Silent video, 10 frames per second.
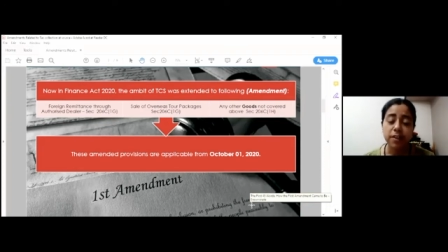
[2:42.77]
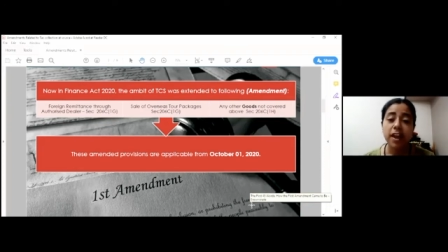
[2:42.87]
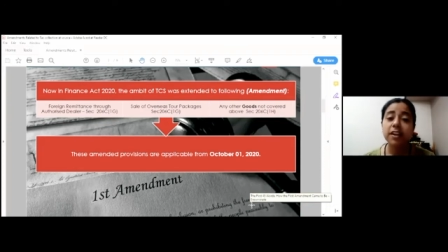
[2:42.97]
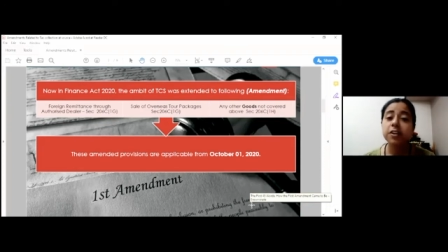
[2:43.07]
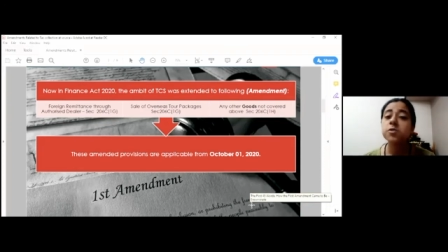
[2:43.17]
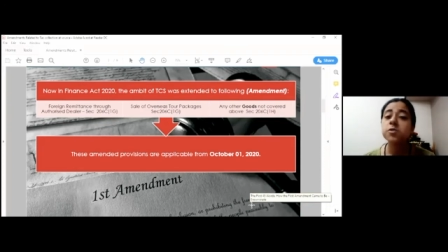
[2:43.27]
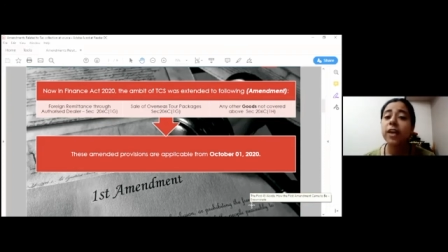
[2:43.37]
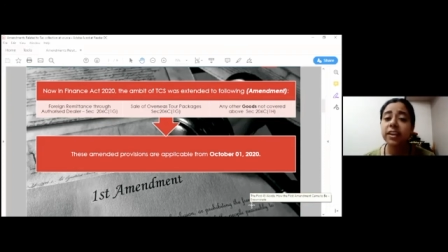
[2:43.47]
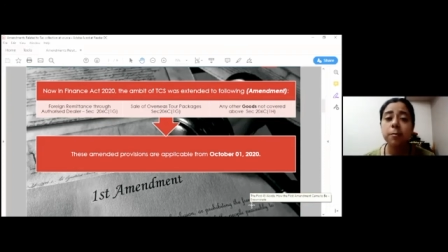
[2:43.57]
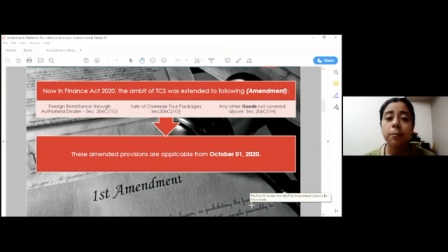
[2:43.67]
and it is
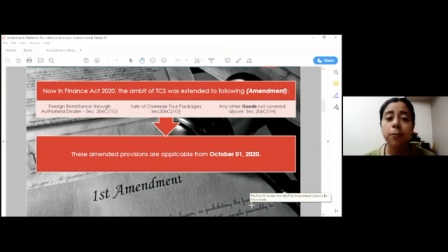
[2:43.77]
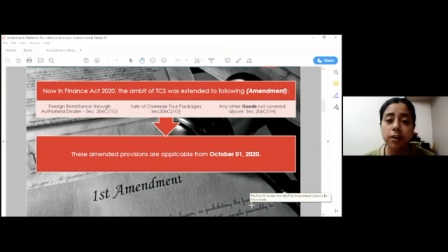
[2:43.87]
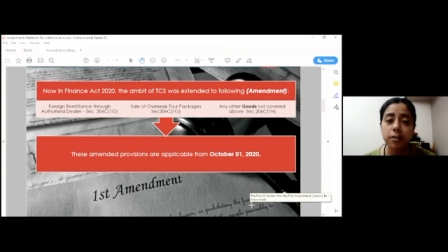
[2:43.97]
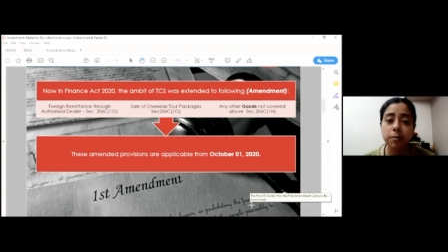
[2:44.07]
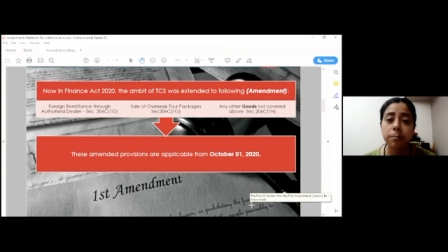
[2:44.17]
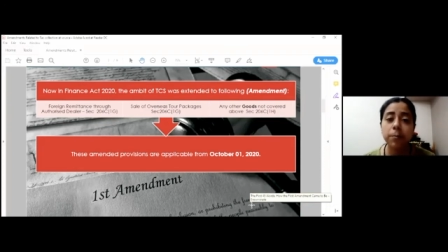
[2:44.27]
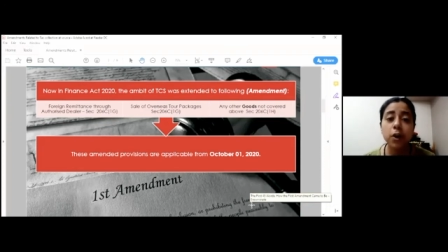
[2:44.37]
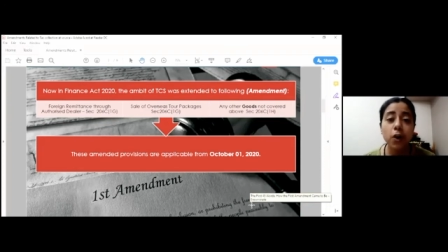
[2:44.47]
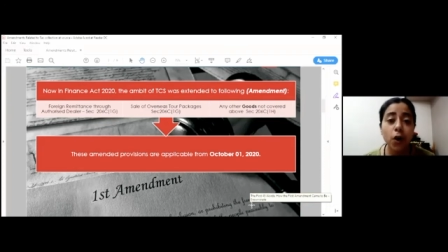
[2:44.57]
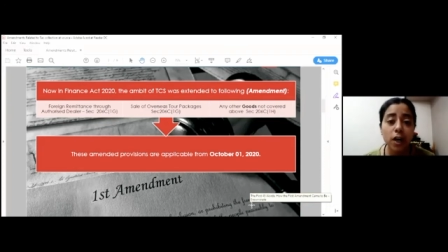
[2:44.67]
very important
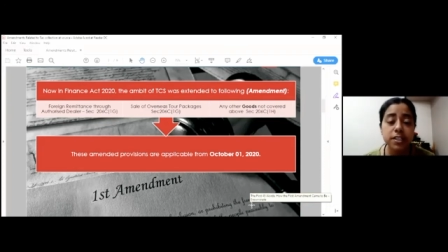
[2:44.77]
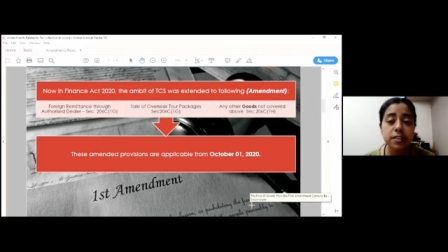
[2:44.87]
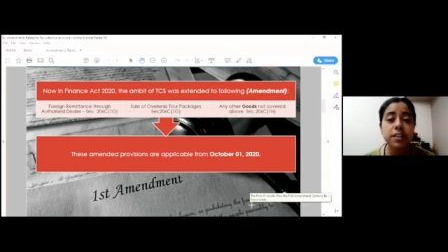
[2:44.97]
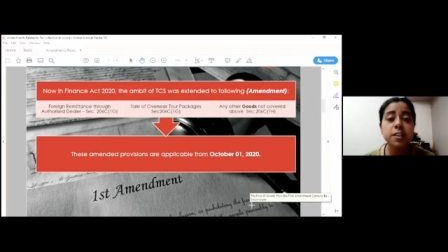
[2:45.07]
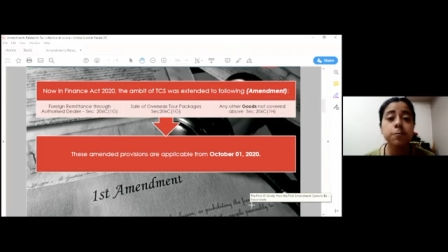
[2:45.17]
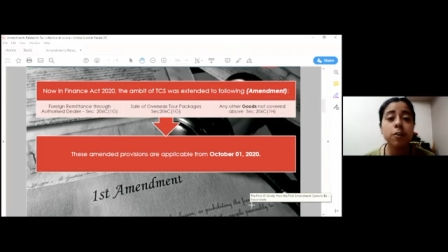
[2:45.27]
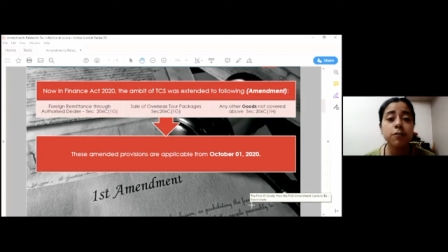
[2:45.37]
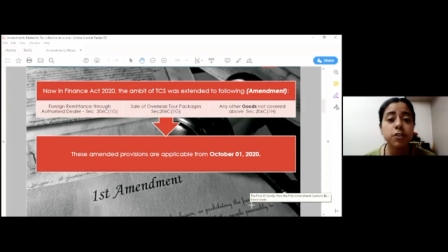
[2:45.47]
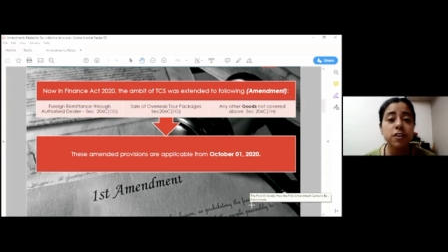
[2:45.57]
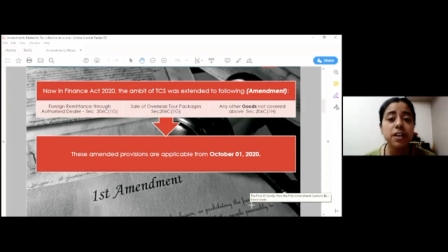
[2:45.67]
because this
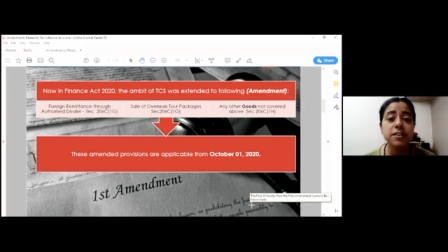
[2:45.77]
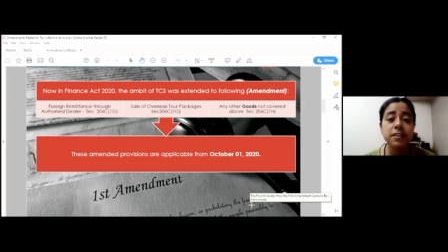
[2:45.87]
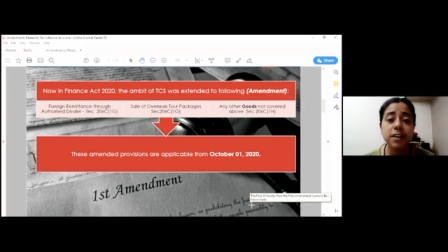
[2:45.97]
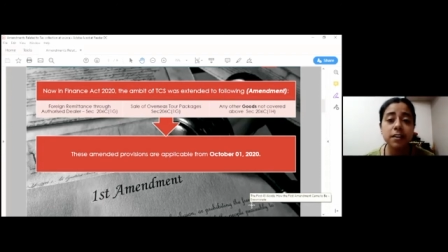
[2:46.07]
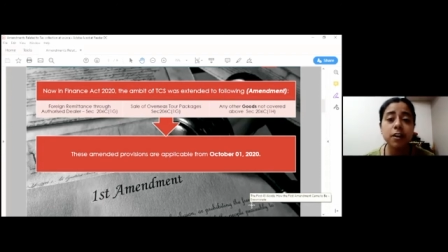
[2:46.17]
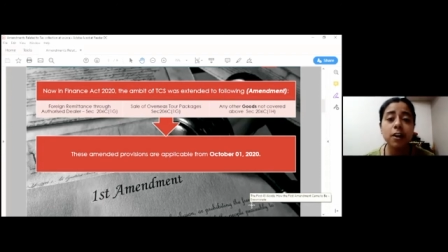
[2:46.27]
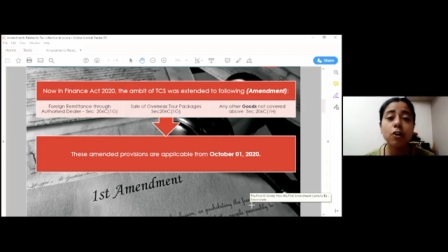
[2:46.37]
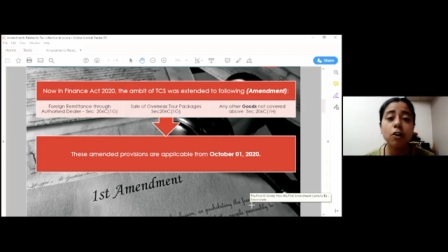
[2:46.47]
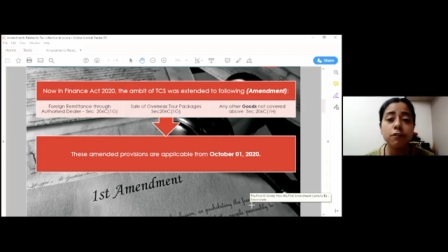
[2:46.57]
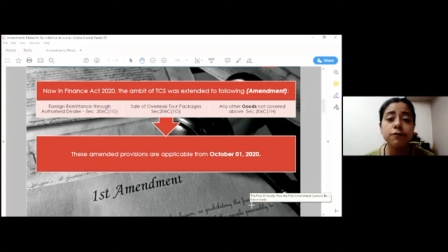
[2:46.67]
provision has created a
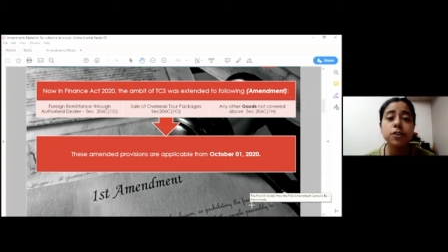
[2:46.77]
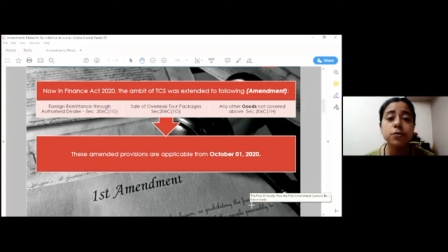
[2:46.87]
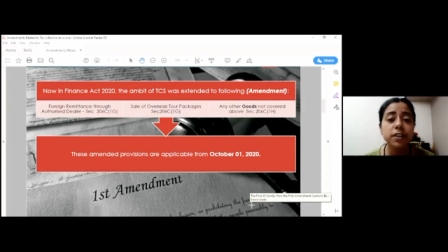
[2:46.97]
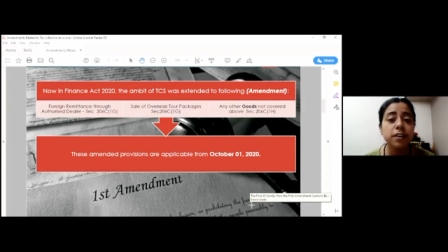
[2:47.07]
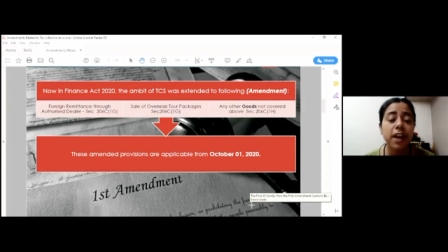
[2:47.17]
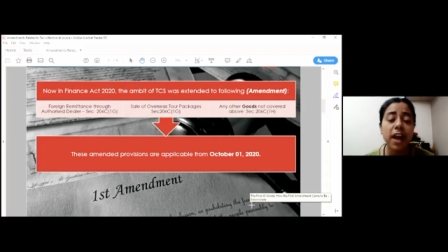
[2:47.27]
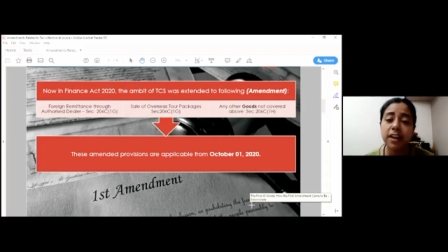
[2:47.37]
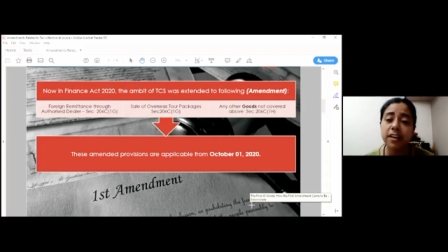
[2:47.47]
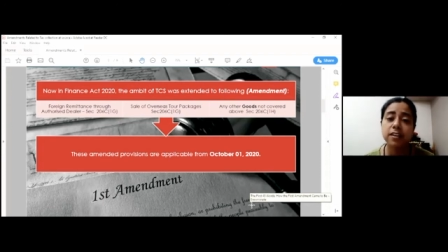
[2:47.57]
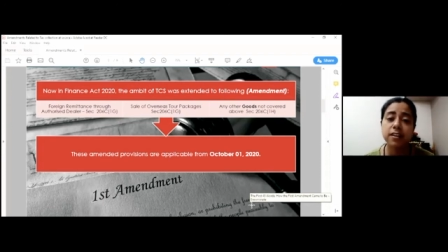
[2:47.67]
lot of hue and cry
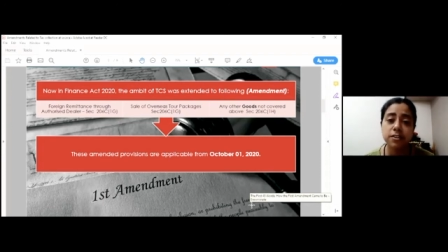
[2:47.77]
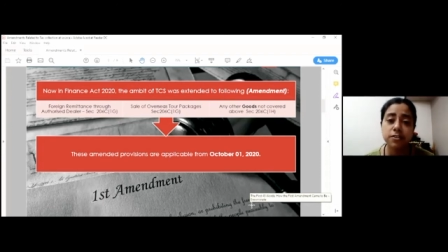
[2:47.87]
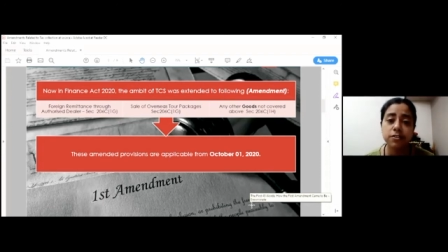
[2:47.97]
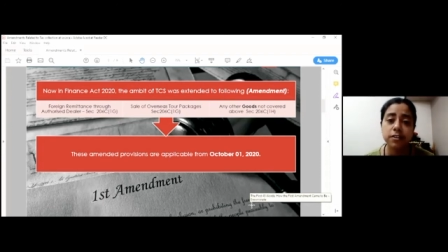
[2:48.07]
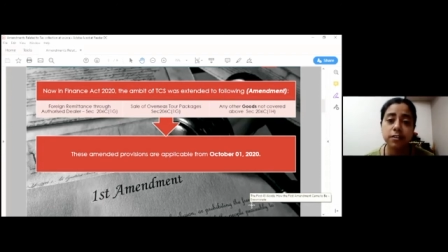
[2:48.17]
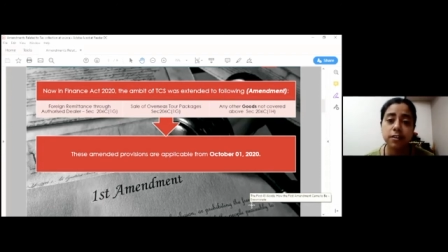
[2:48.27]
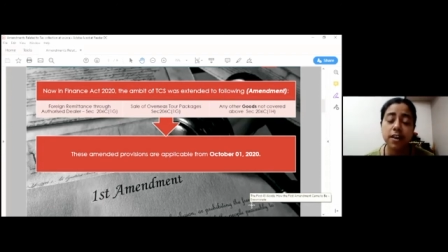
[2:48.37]
in the industry.